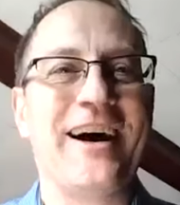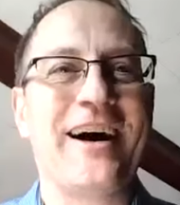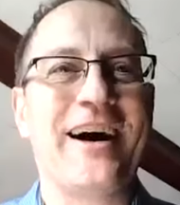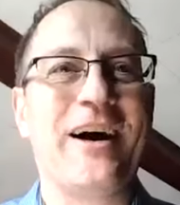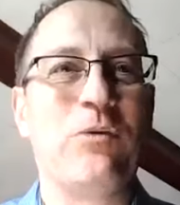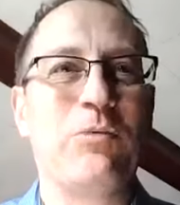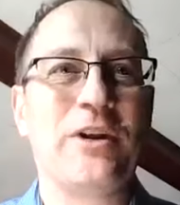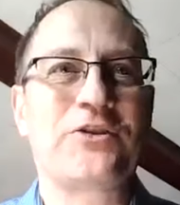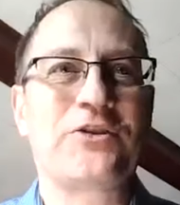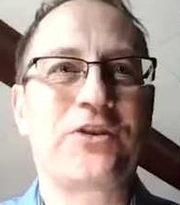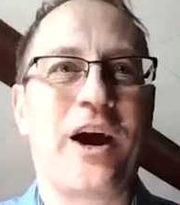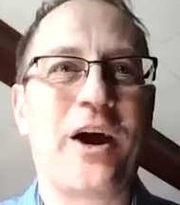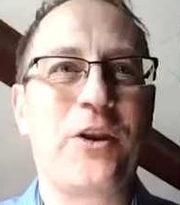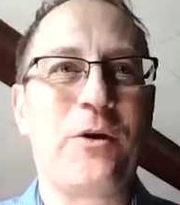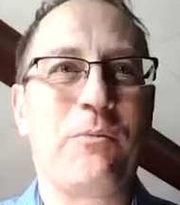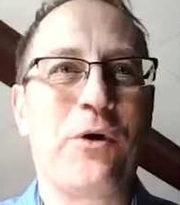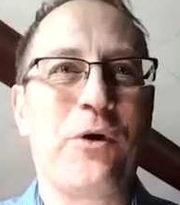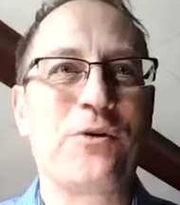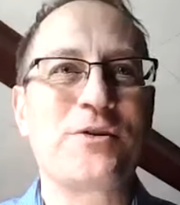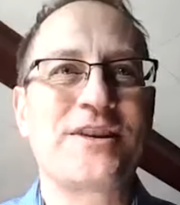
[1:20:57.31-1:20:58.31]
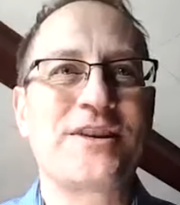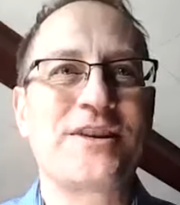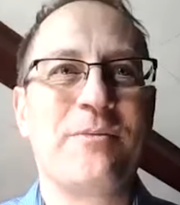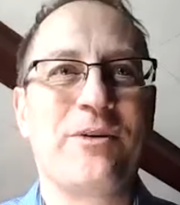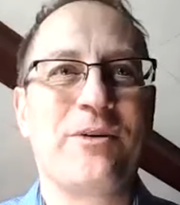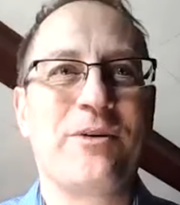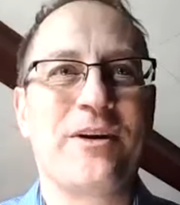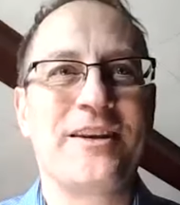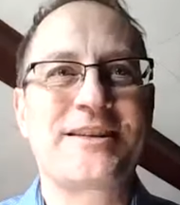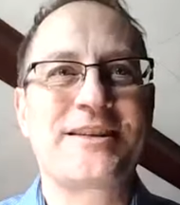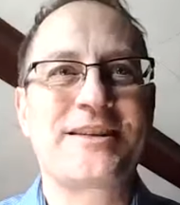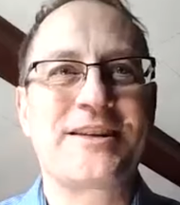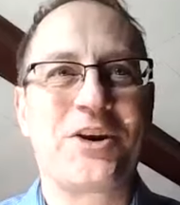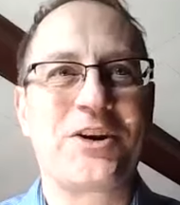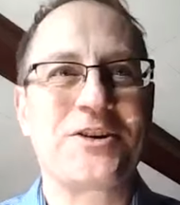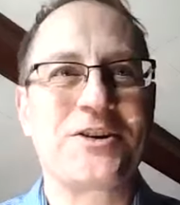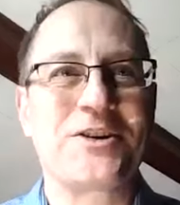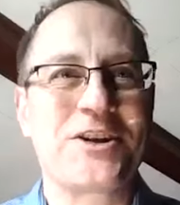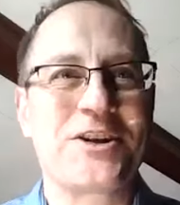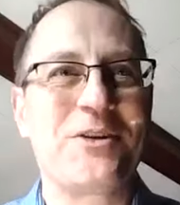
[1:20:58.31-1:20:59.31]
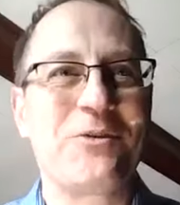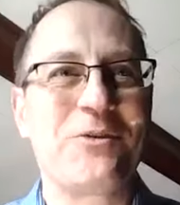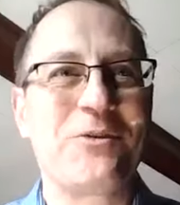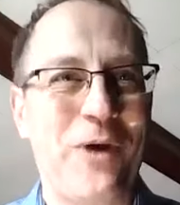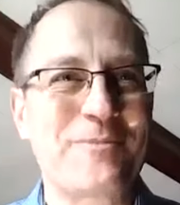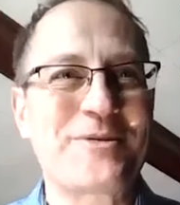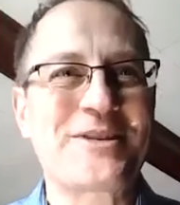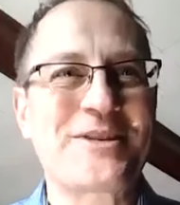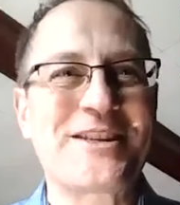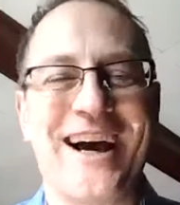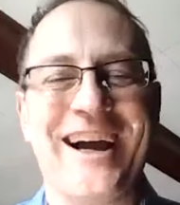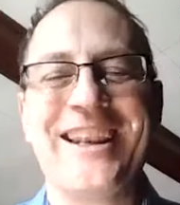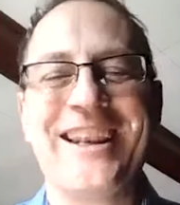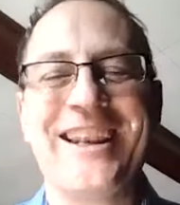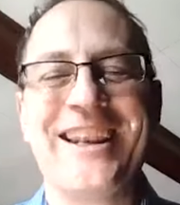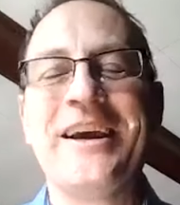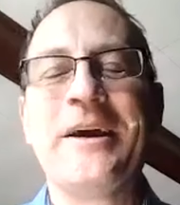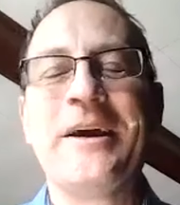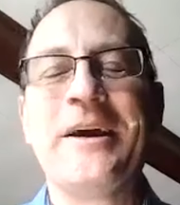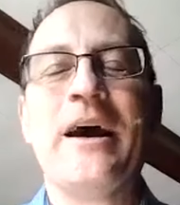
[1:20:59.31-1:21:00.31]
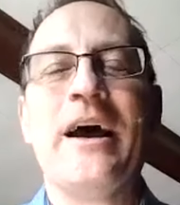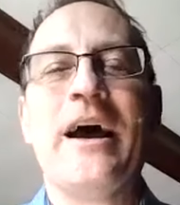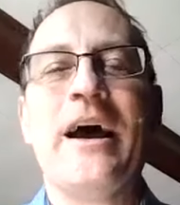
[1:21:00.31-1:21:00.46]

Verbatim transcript: Uh, we'll try to post them on the CRG website.